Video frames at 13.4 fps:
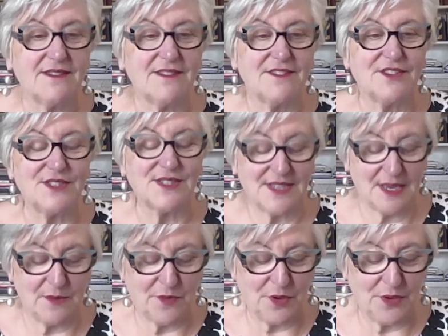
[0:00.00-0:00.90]
the
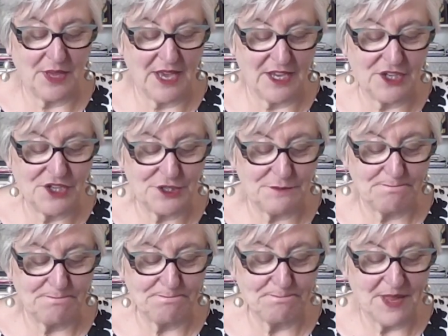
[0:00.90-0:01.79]
same vocation.
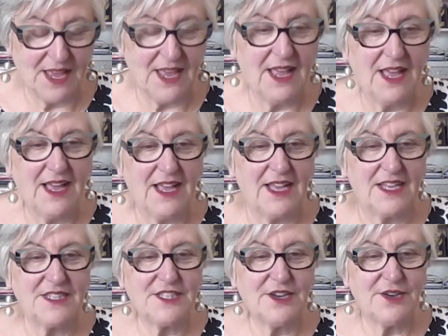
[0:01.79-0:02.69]

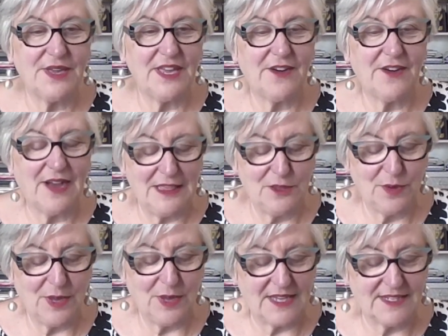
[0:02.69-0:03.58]
And so here I
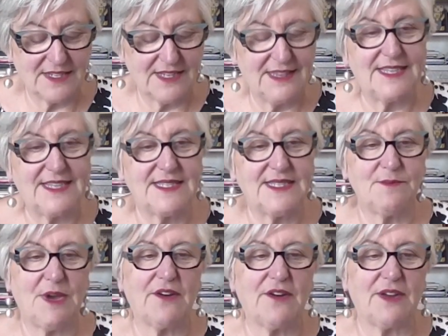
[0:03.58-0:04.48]
look at Les
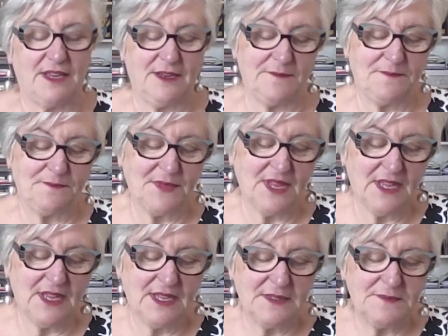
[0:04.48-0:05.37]
Murray.
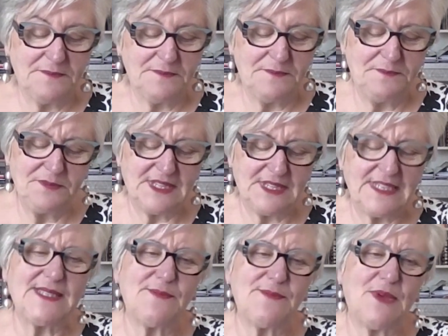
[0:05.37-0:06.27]

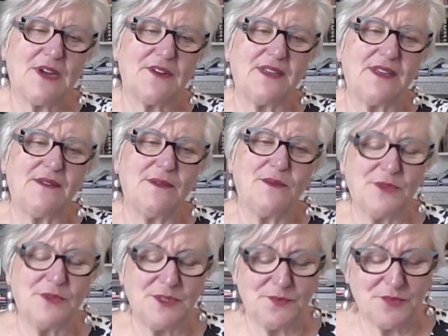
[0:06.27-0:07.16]
Les Murray
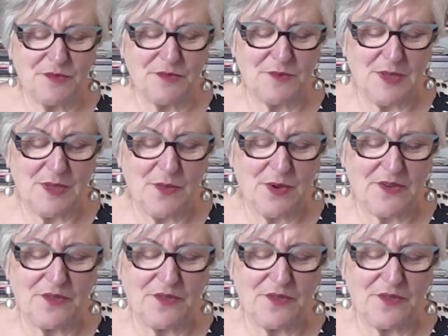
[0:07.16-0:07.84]
was probably one of the